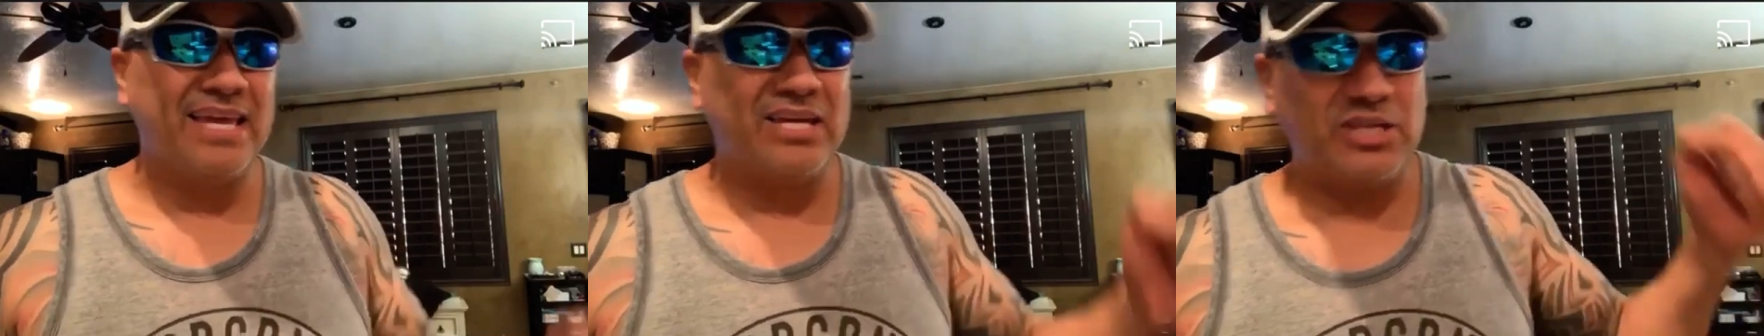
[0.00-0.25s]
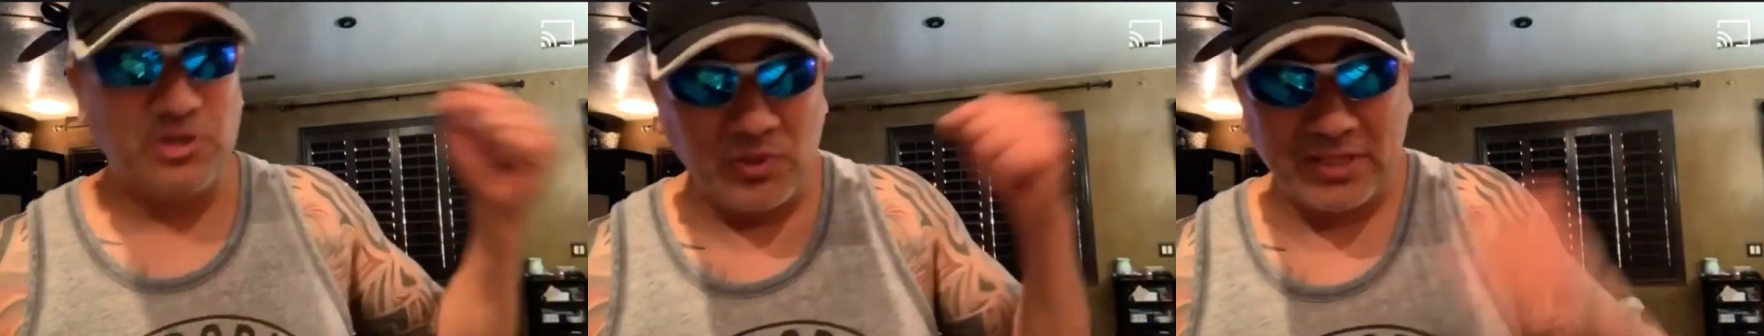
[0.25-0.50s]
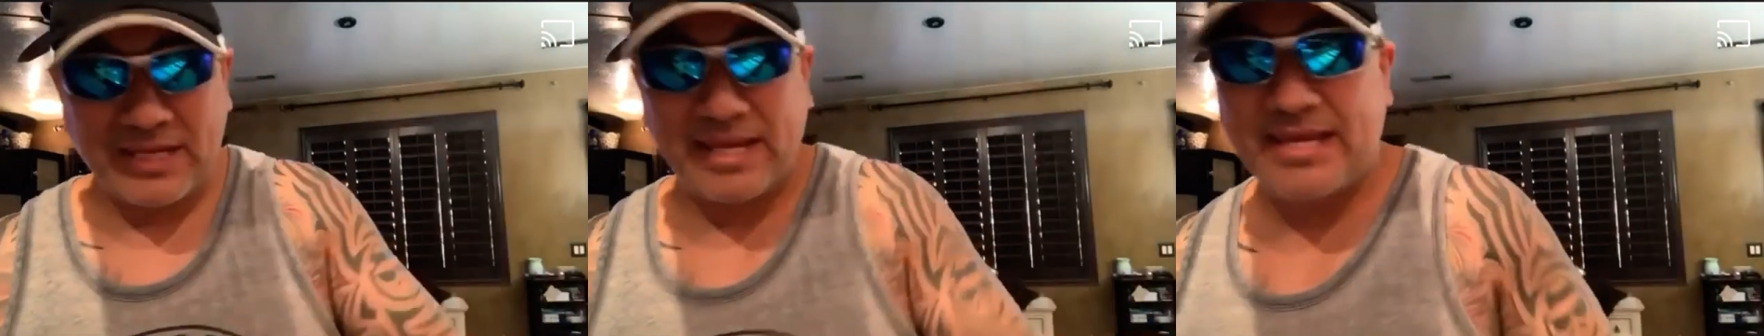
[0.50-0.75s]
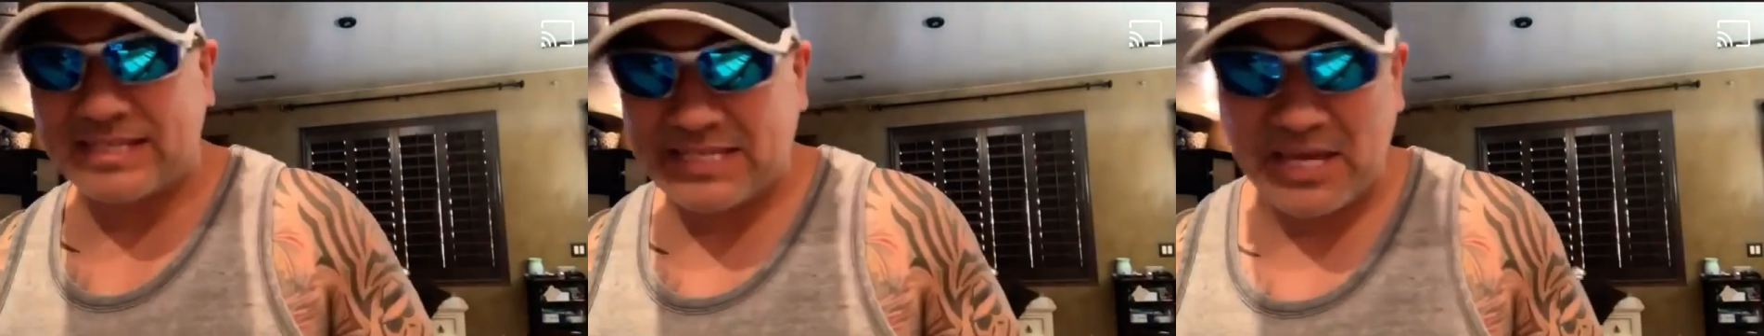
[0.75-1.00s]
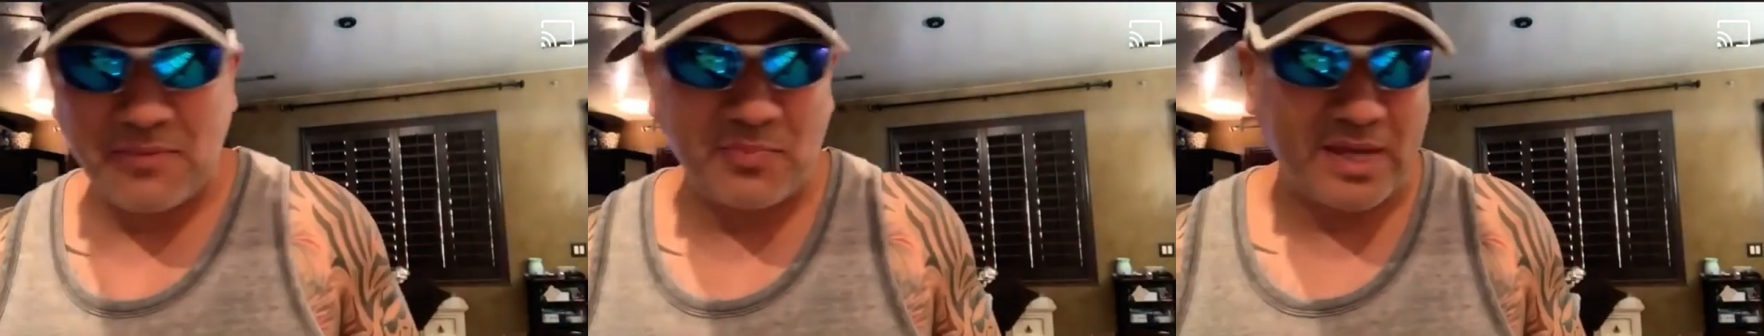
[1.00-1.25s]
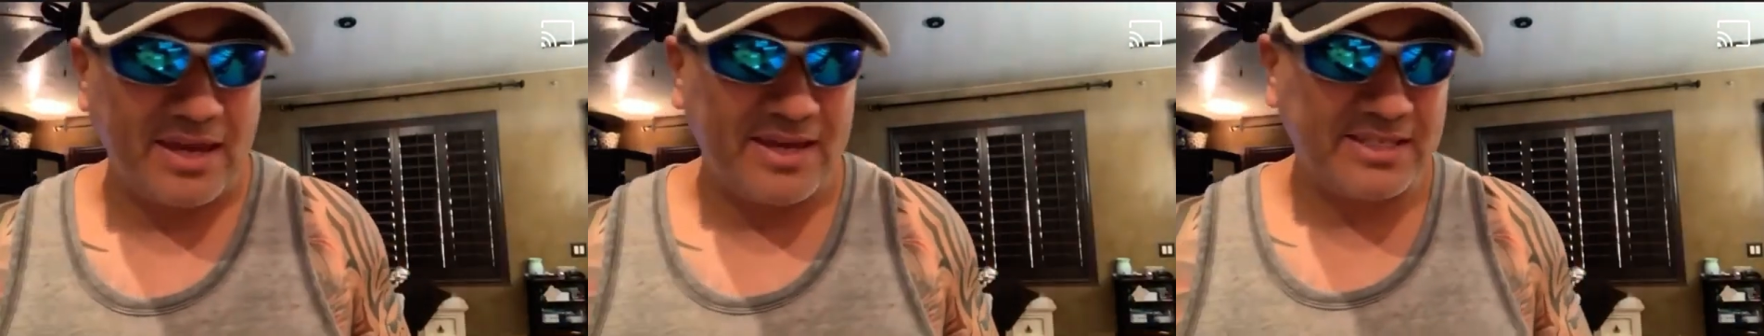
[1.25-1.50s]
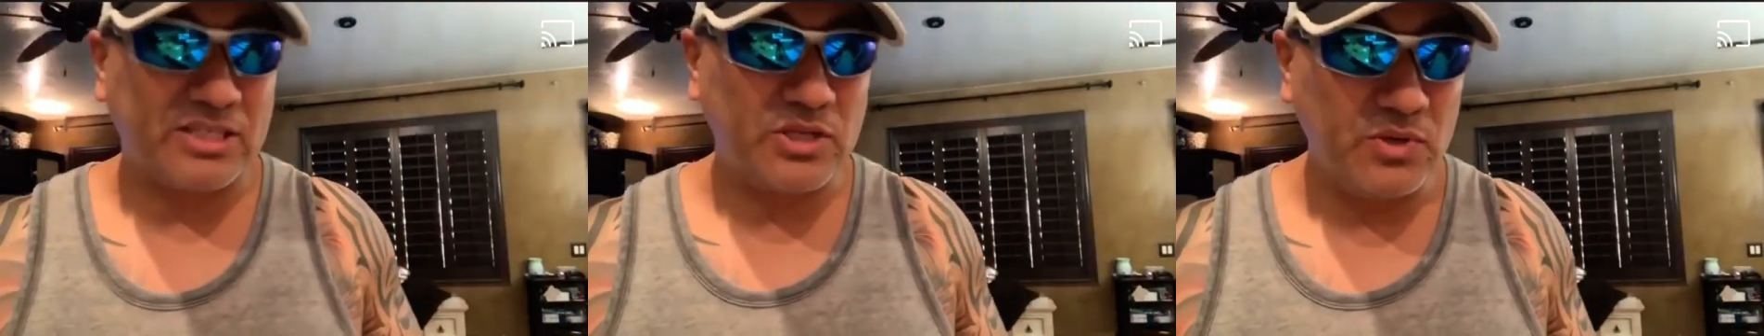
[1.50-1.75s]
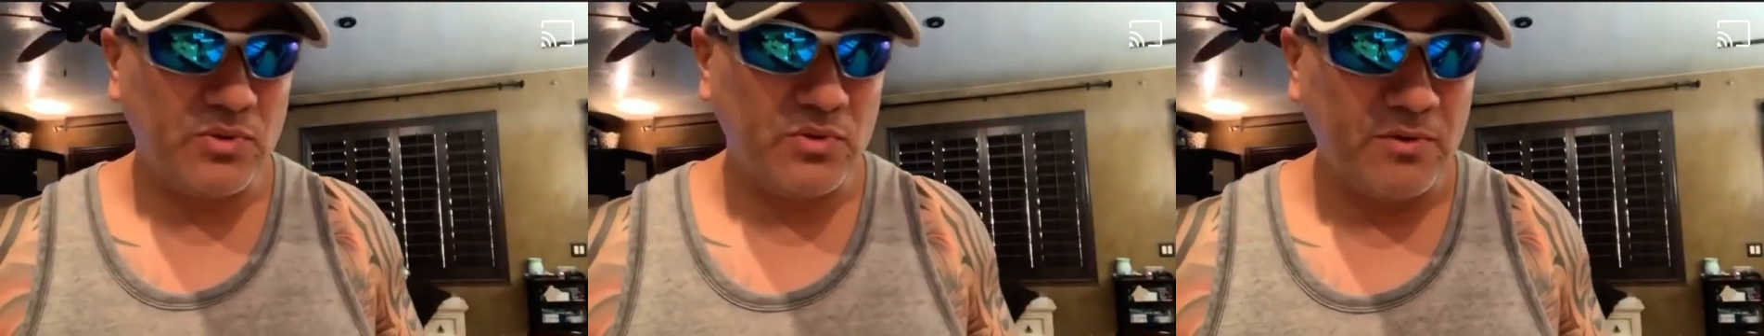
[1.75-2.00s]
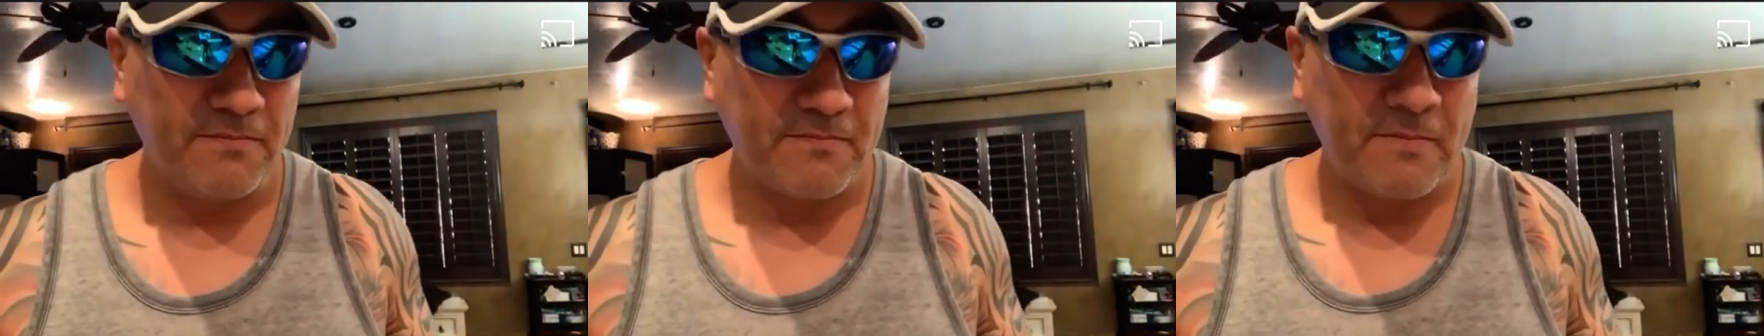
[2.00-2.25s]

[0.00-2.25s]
His tip is to